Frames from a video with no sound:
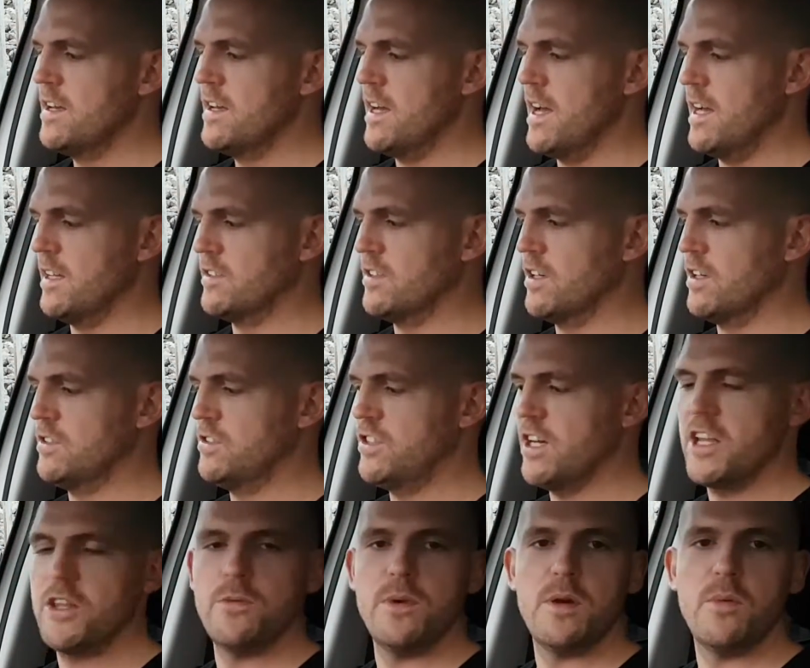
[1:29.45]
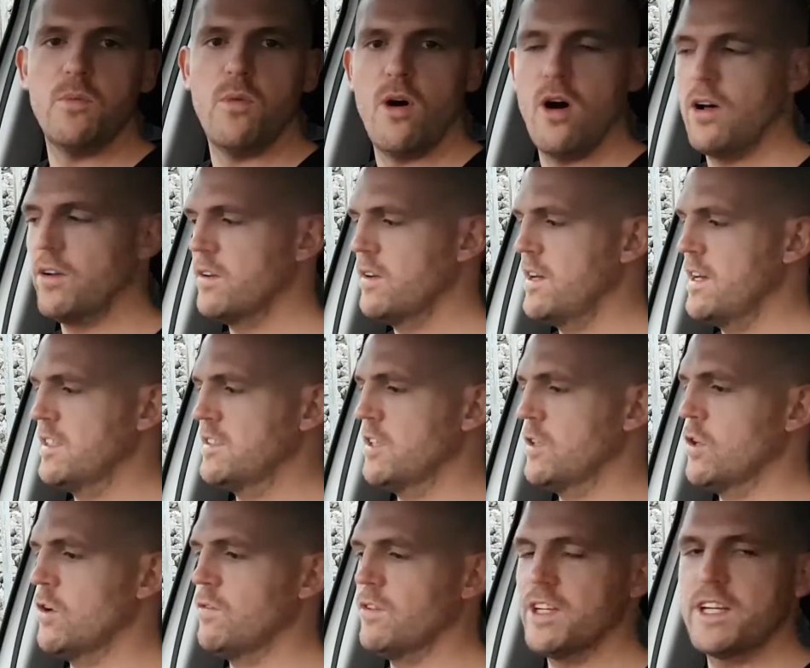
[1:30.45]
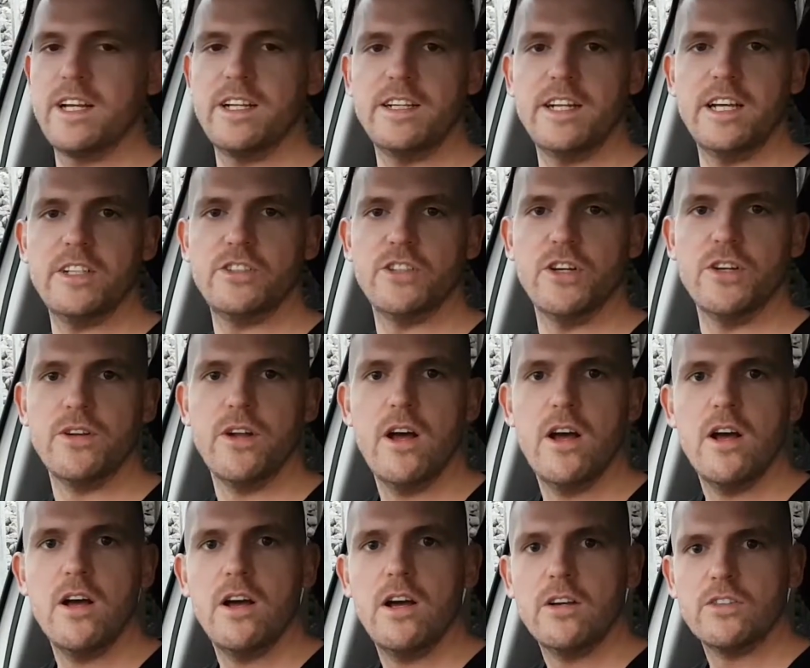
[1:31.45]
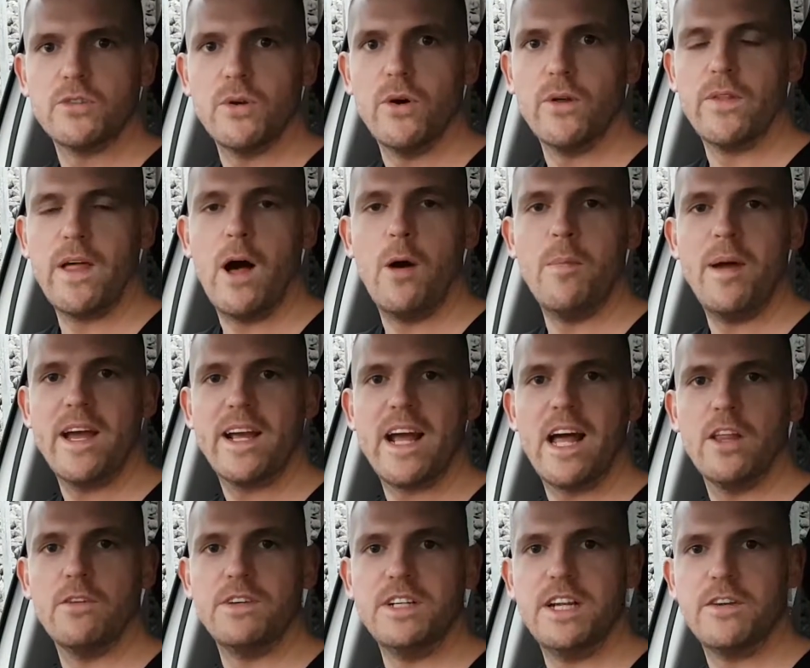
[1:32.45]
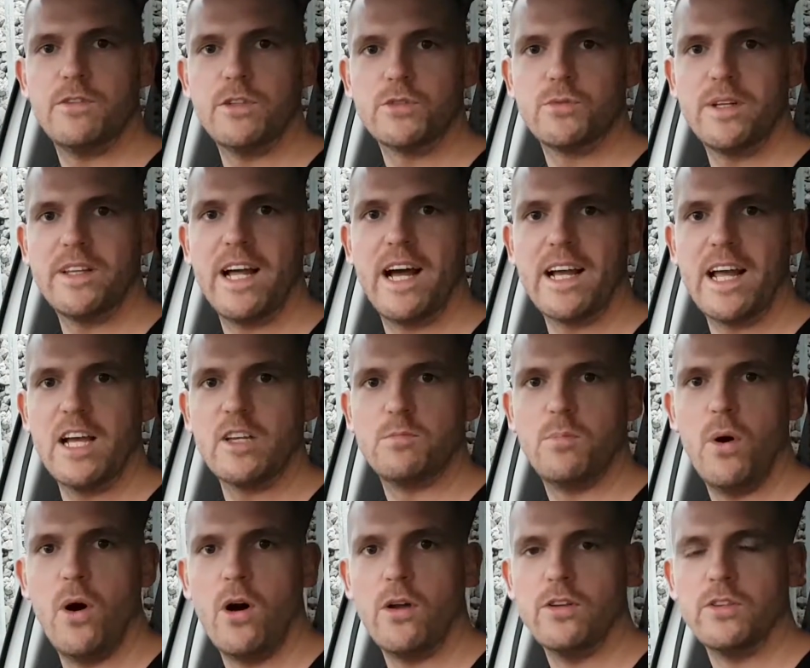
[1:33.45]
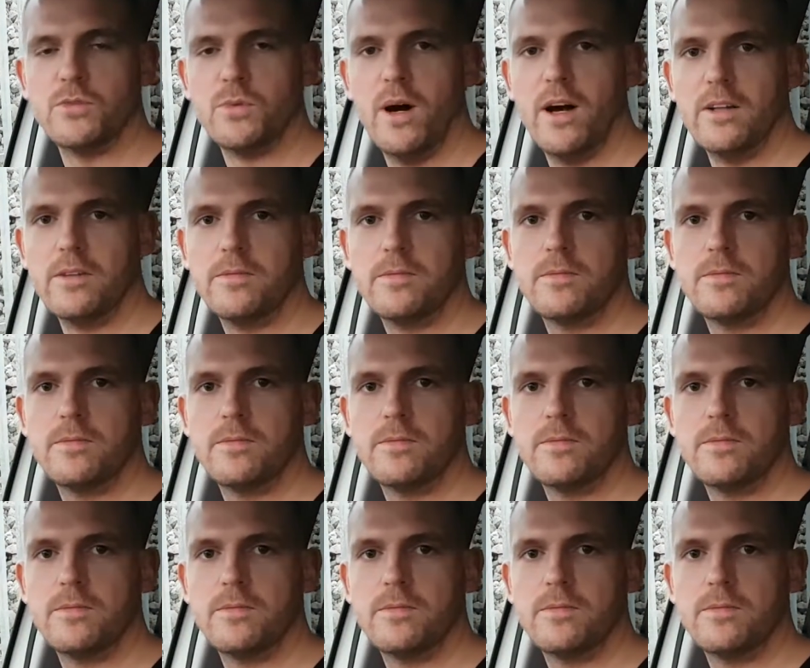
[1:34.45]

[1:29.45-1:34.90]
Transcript: It's a genuine one, it's in lovely condition, so that'll make a hell of a difference when that gets put on as well.